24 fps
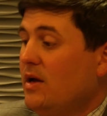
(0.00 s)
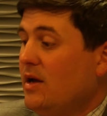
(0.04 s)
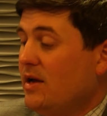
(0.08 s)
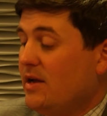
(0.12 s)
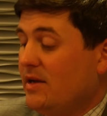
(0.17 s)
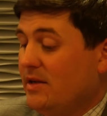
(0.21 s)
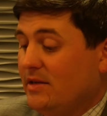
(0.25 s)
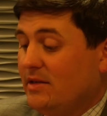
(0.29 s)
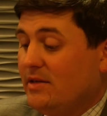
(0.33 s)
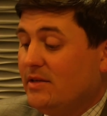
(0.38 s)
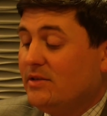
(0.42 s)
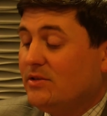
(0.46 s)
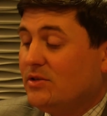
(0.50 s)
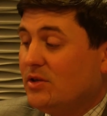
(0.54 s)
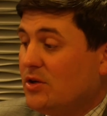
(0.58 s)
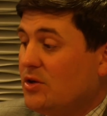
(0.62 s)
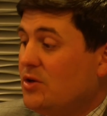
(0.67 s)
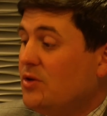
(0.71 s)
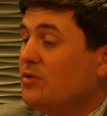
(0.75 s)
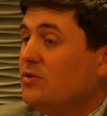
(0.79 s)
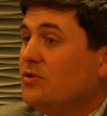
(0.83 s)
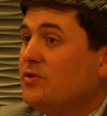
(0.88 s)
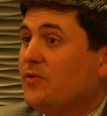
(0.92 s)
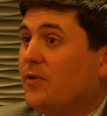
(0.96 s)
is a
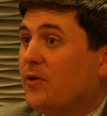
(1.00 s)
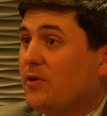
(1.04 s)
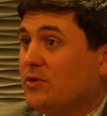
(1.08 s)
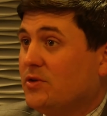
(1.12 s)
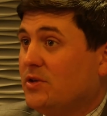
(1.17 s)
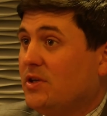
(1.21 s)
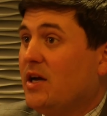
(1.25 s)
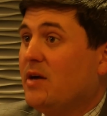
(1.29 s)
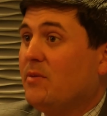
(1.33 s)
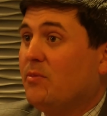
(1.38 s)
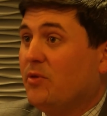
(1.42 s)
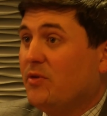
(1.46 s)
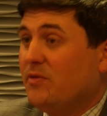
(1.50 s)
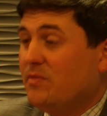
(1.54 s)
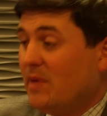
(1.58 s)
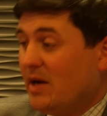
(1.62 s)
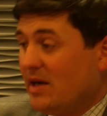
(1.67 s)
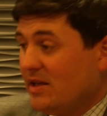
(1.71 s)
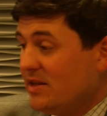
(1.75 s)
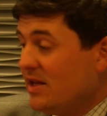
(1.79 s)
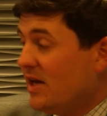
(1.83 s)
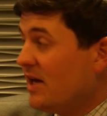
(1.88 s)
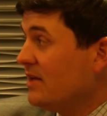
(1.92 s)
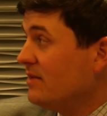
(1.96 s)
huge first step. We've
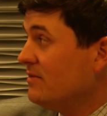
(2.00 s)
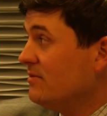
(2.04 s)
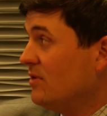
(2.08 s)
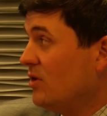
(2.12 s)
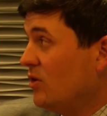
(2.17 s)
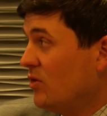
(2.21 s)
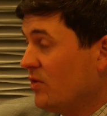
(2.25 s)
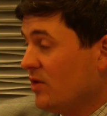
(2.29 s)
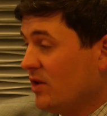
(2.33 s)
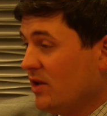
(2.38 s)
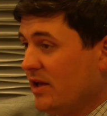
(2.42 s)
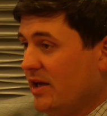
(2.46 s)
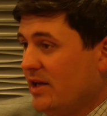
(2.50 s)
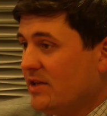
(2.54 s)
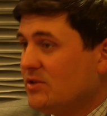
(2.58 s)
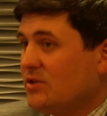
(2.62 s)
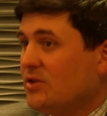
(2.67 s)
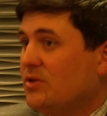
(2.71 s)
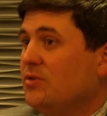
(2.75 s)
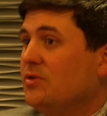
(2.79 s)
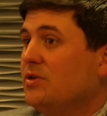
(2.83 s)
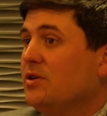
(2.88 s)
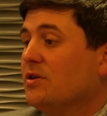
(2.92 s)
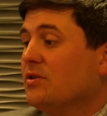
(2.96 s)
made that over the
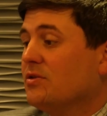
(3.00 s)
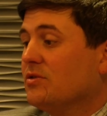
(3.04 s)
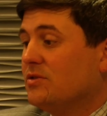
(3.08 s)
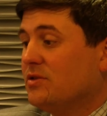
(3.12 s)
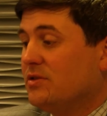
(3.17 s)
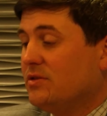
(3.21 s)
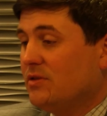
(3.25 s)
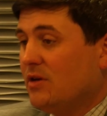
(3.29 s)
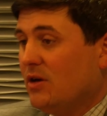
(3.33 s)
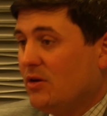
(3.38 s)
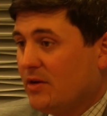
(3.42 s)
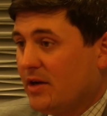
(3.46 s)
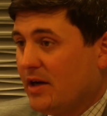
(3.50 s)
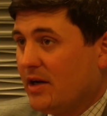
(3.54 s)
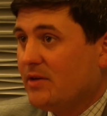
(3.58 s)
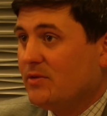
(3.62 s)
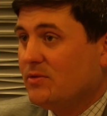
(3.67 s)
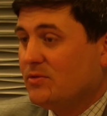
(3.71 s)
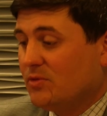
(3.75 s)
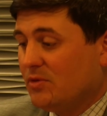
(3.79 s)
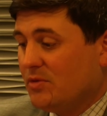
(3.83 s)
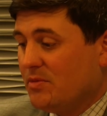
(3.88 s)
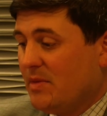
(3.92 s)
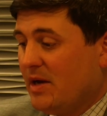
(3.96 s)
last 2 years. Okay,
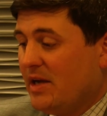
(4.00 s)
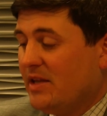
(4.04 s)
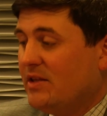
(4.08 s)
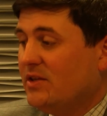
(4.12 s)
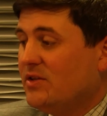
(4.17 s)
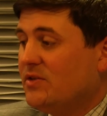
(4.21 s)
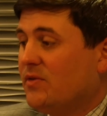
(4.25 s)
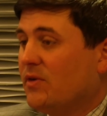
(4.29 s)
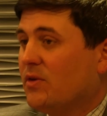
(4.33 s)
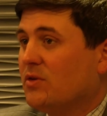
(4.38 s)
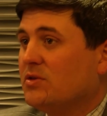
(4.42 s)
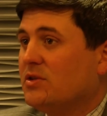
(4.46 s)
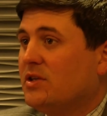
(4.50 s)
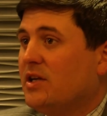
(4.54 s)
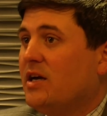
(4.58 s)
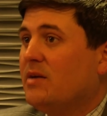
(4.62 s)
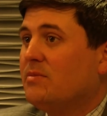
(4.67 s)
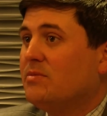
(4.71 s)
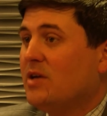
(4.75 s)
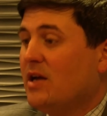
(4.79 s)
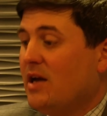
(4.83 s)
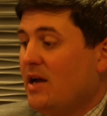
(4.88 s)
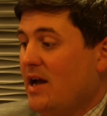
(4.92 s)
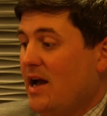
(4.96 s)
so we made these first
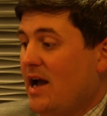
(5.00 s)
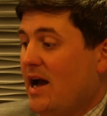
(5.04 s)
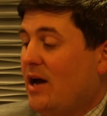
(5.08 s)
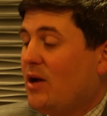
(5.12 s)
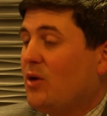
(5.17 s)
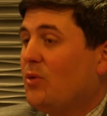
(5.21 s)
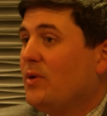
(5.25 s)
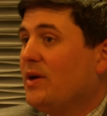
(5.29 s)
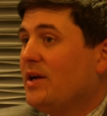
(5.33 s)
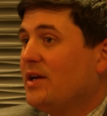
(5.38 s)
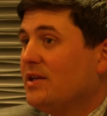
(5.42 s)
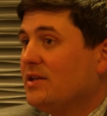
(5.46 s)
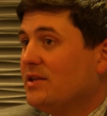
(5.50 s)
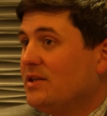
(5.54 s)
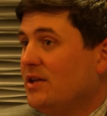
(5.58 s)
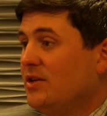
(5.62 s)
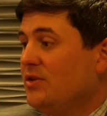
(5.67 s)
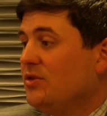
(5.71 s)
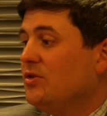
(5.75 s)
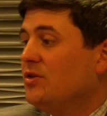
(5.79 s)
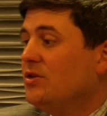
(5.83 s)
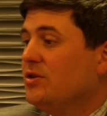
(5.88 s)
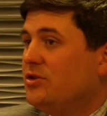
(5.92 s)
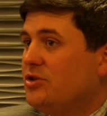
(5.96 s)
steps. How do we
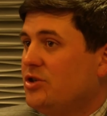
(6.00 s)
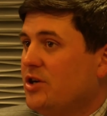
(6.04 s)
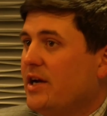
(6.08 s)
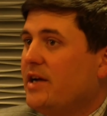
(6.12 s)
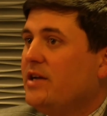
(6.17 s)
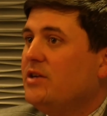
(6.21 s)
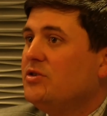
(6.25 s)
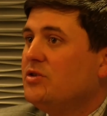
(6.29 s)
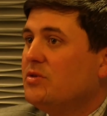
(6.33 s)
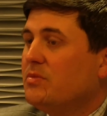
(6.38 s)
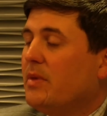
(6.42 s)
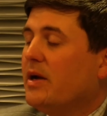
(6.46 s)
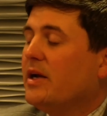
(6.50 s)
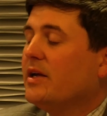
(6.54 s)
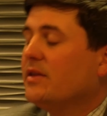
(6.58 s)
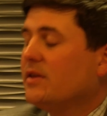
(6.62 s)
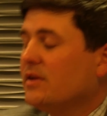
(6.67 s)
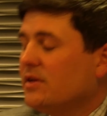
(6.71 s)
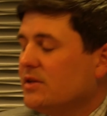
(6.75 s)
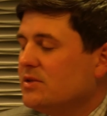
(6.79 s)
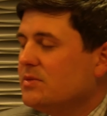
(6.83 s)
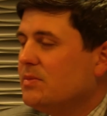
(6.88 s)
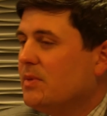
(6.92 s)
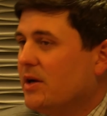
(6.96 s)
continue to change and make
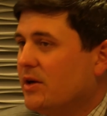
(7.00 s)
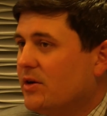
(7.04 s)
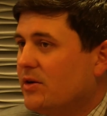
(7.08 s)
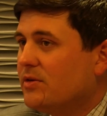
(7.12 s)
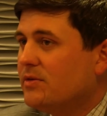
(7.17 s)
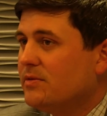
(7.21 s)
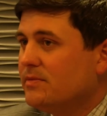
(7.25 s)
things better?